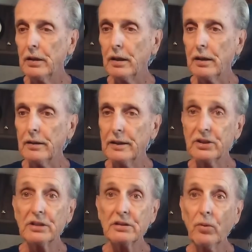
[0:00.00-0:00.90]
uh,
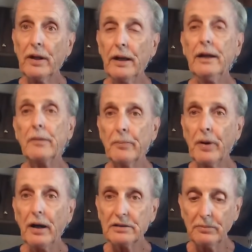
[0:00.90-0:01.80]
it's just the way I am. And
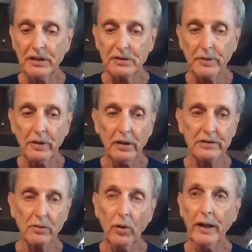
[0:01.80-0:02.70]
possibly it's
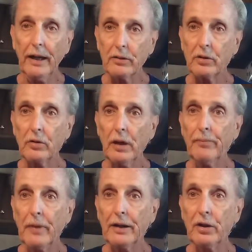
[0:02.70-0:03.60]
because the way I grew up
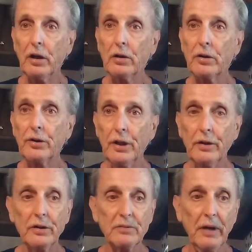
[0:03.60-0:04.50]
in my younger
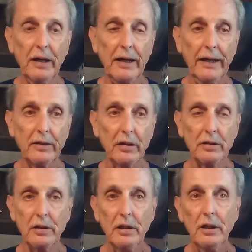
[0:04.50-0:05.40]
years. My, I had
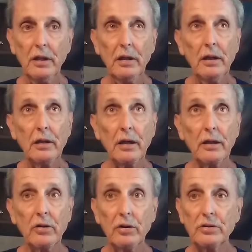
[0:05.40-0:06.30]
uh,
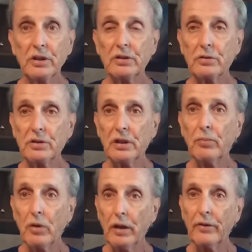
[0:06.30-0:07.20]
uh, two sisters and a
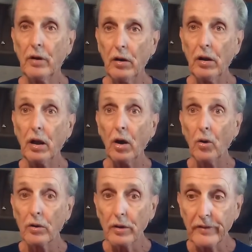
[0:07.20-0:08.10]
brother, all
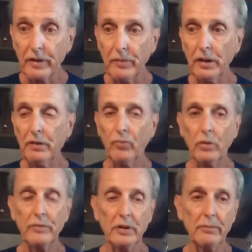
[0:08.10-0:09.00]
older than me.
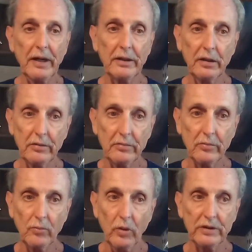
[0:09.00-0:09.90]
Uh, my
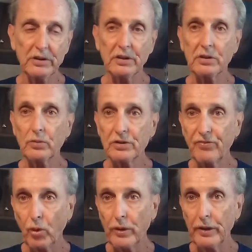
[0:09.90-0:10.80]
one sister was
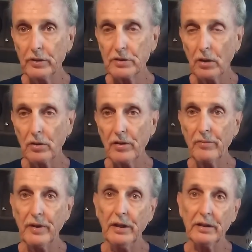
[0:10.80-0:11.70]
four years older
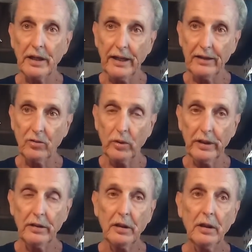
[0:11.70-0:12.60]
than me, and then I had
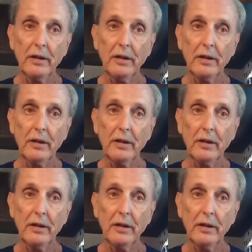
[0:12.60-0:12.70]
twin